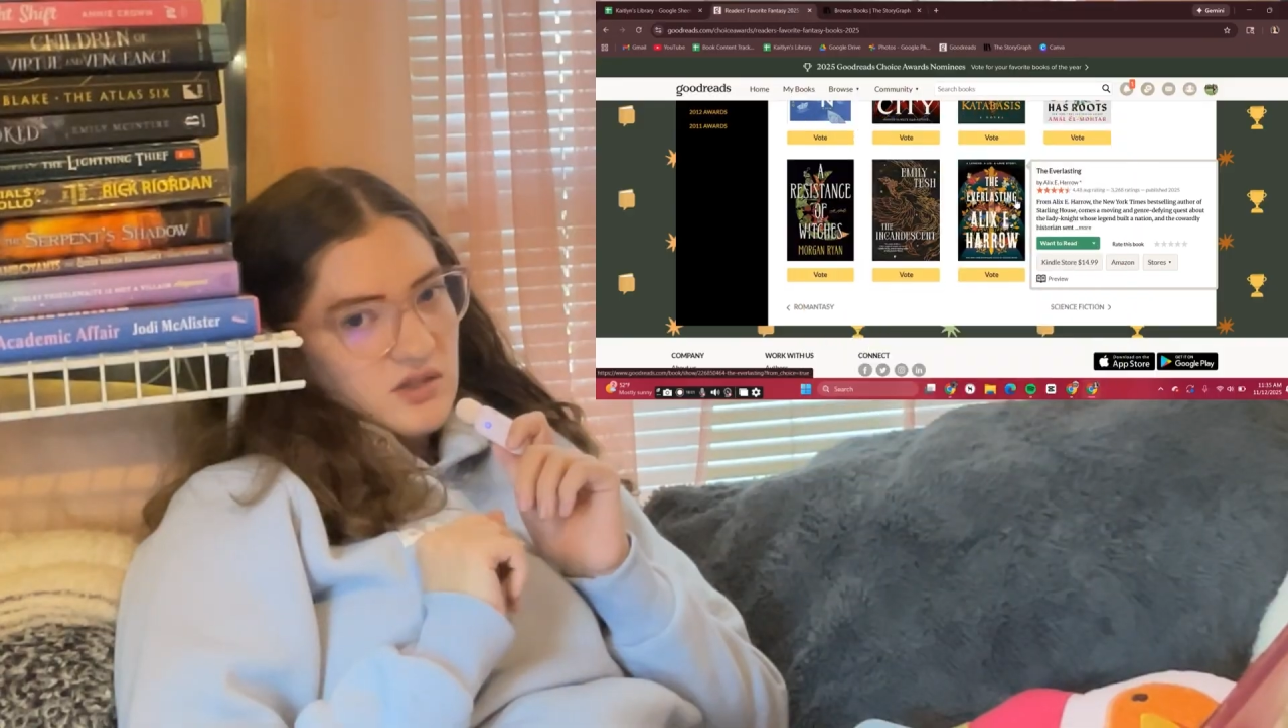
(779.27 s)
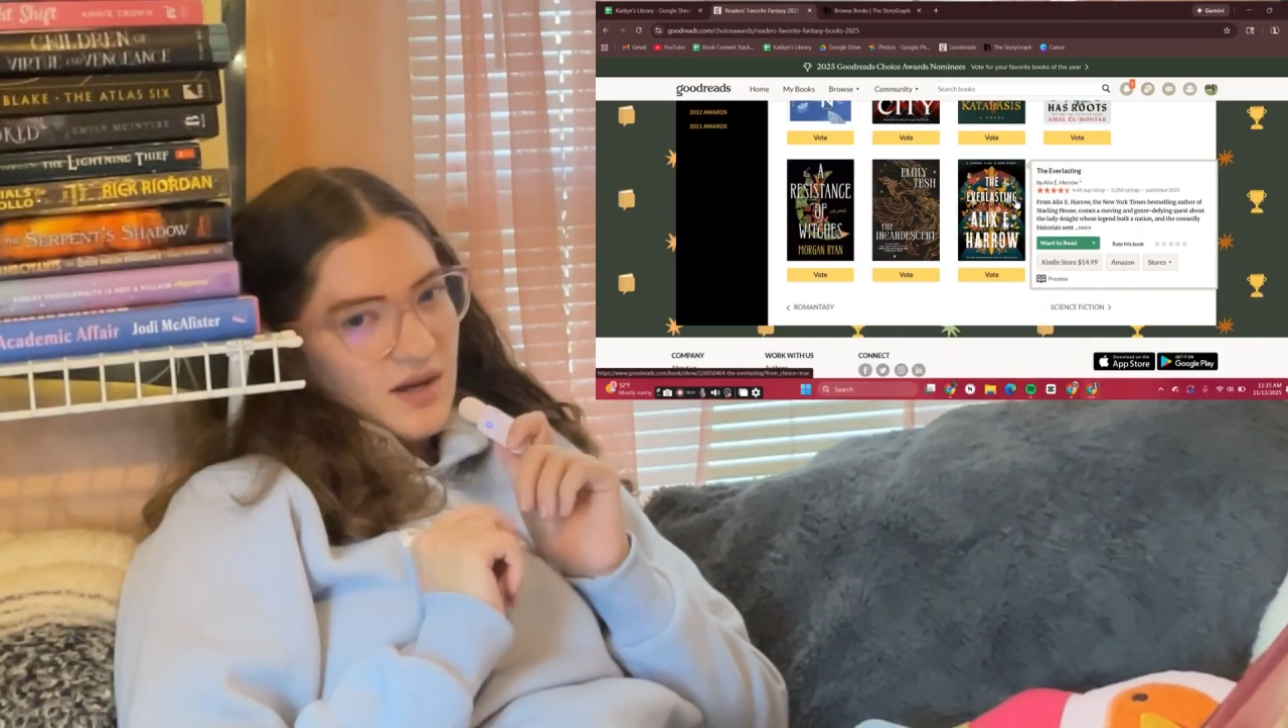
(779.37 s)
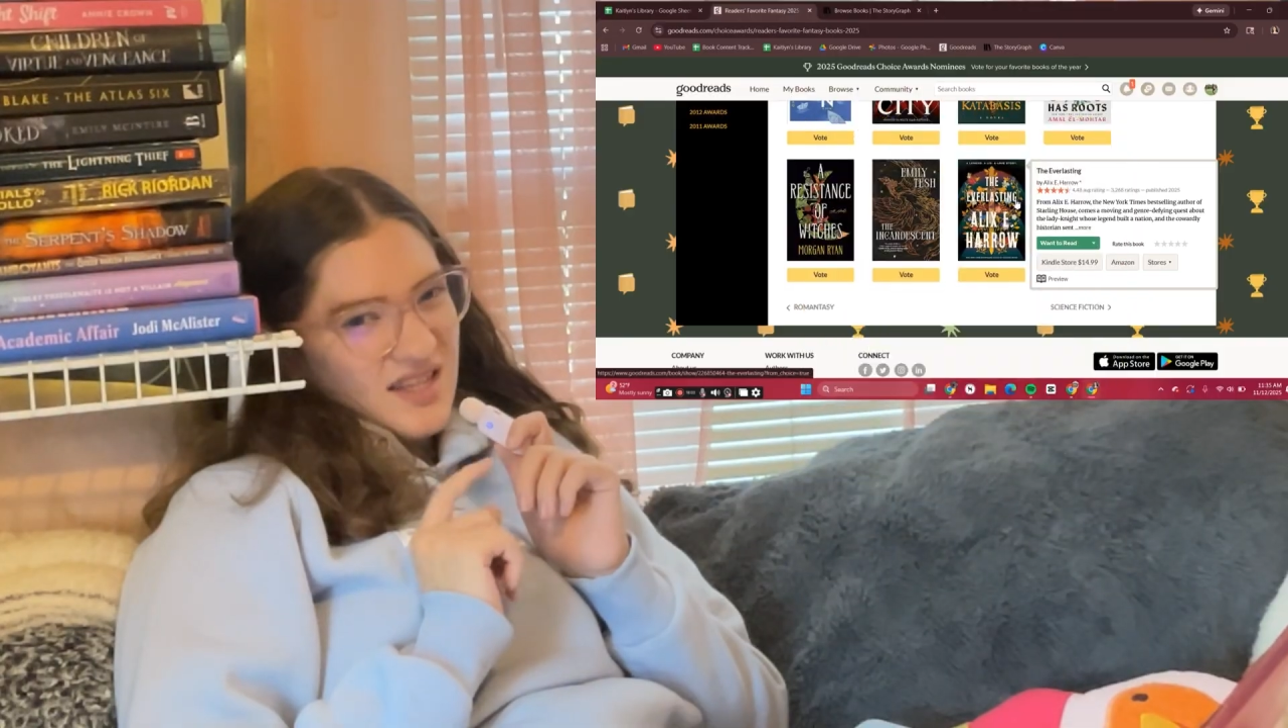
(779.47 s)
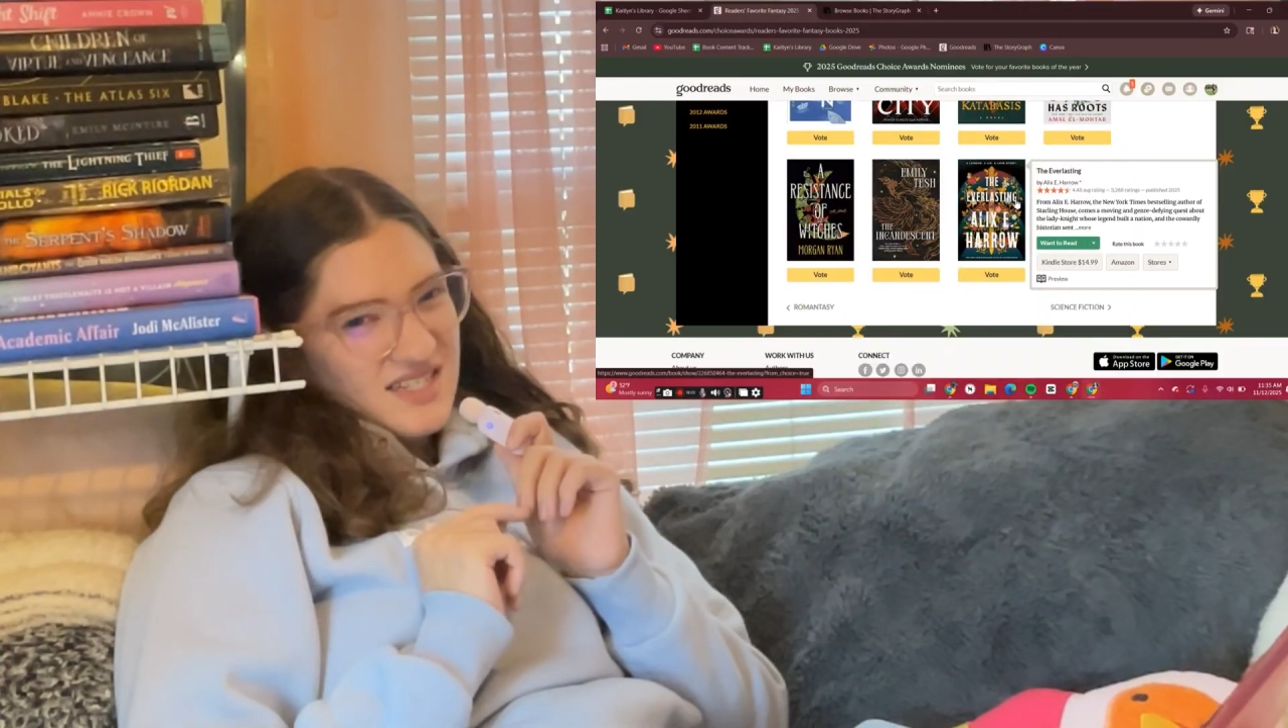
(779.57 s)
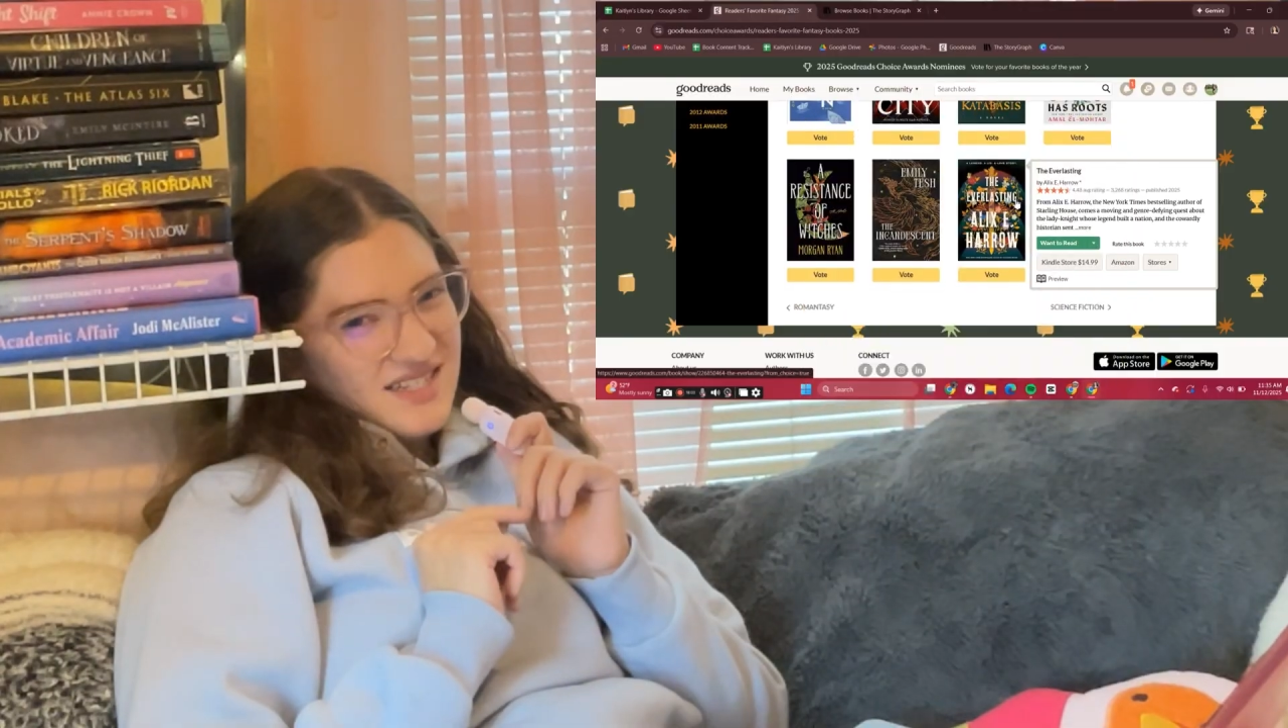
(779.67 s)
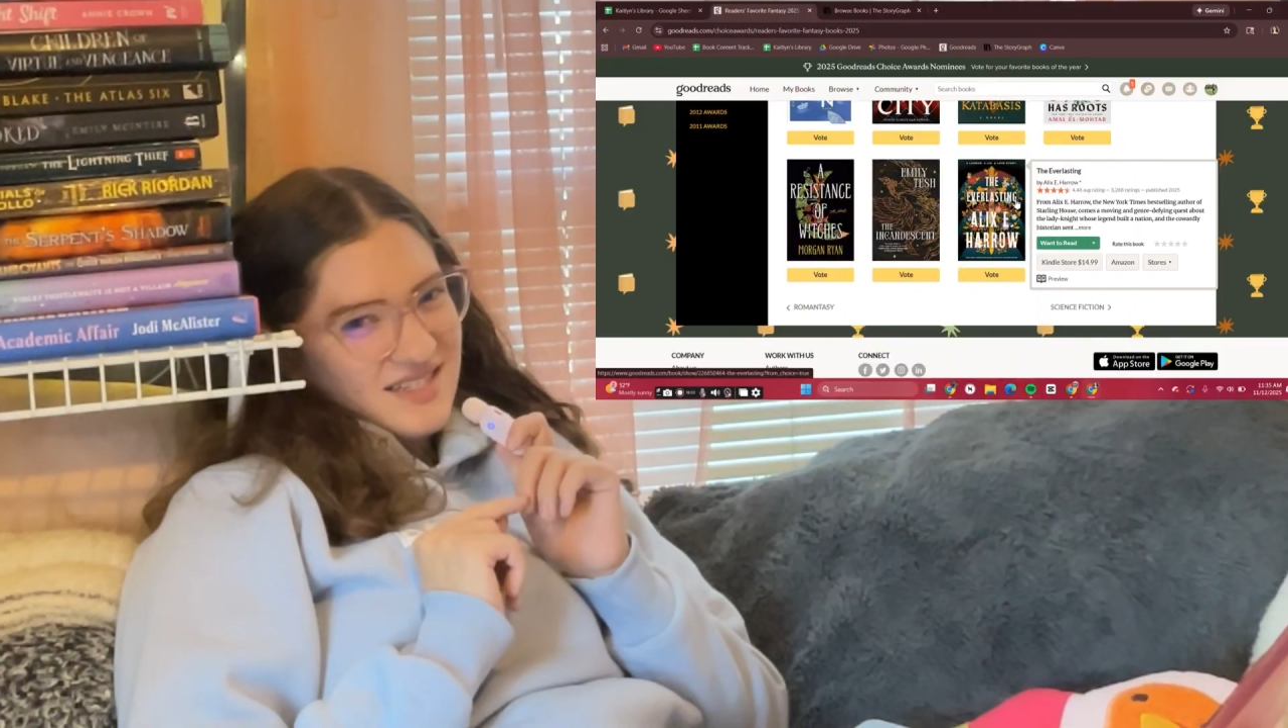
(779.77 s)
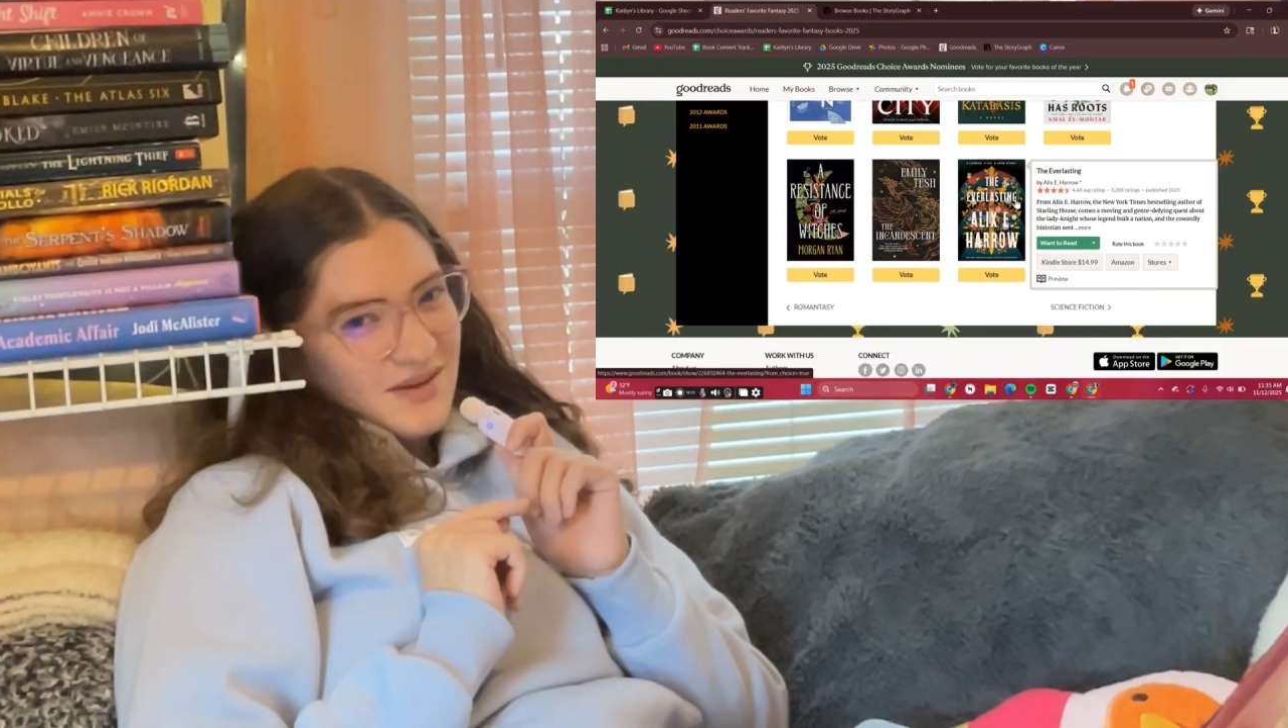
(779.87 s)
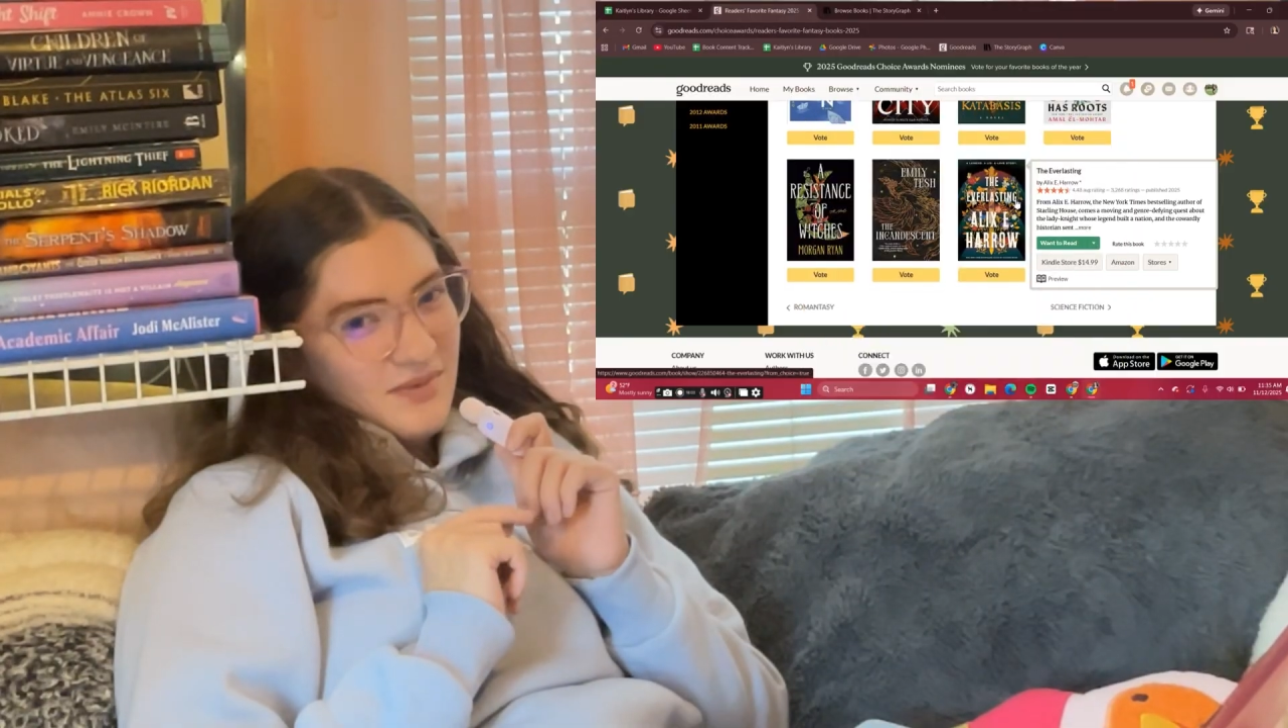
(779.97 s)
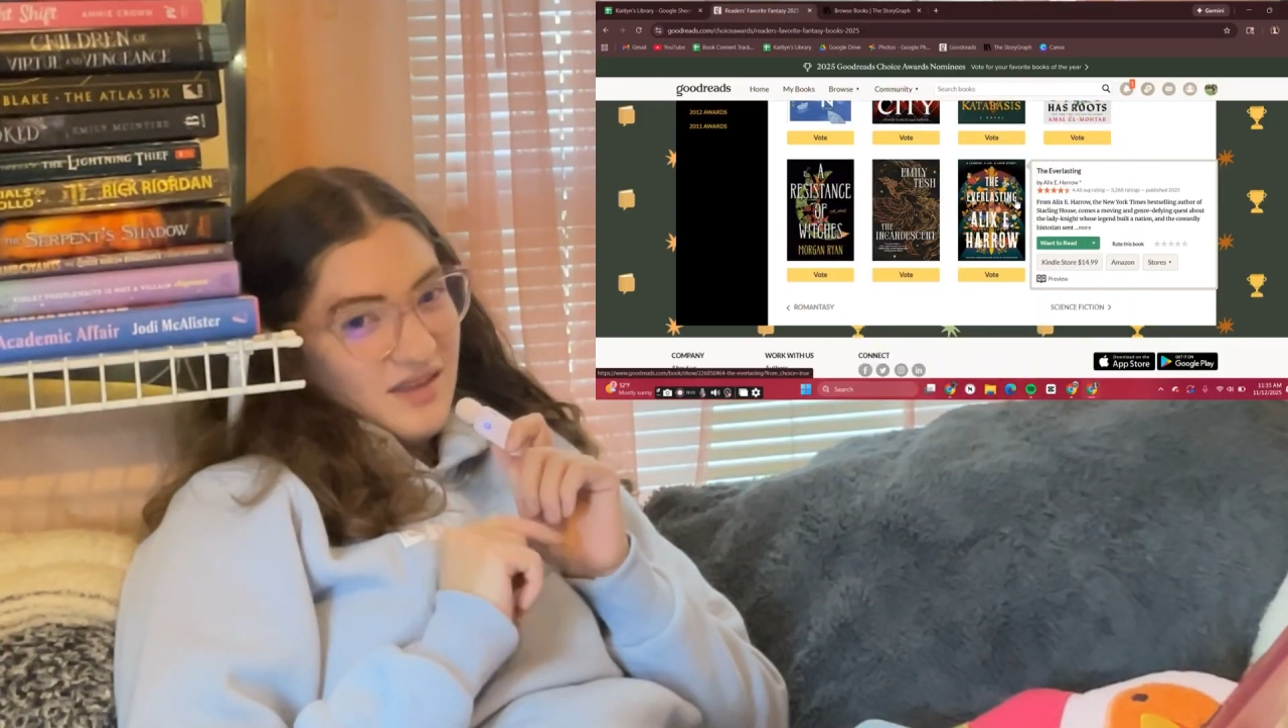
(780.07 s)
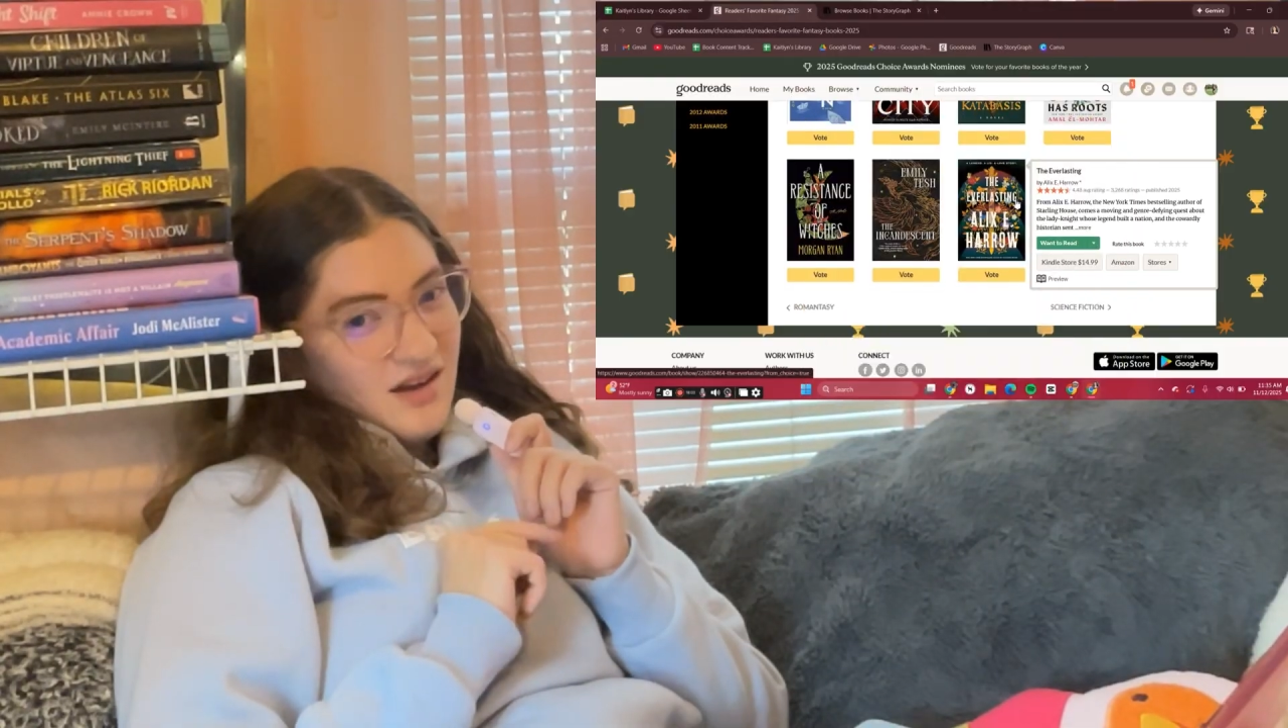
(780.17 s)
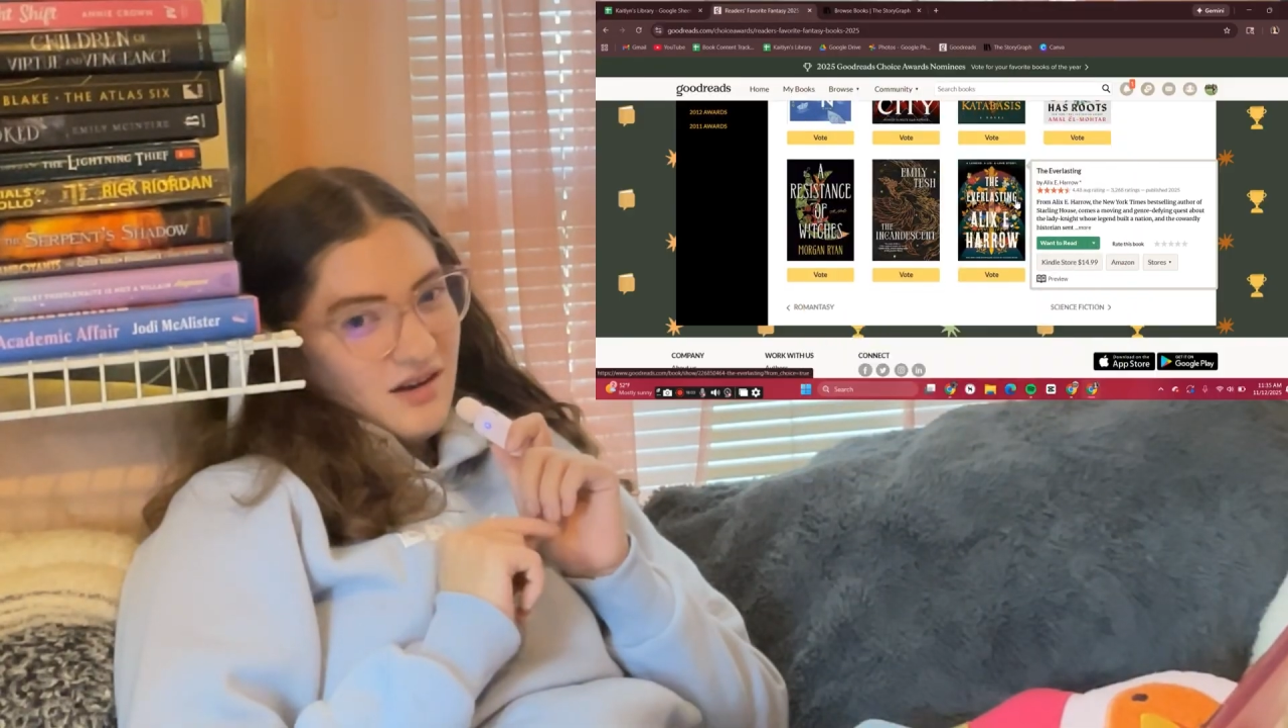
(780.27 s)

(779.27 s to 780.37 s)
so I listened to some of the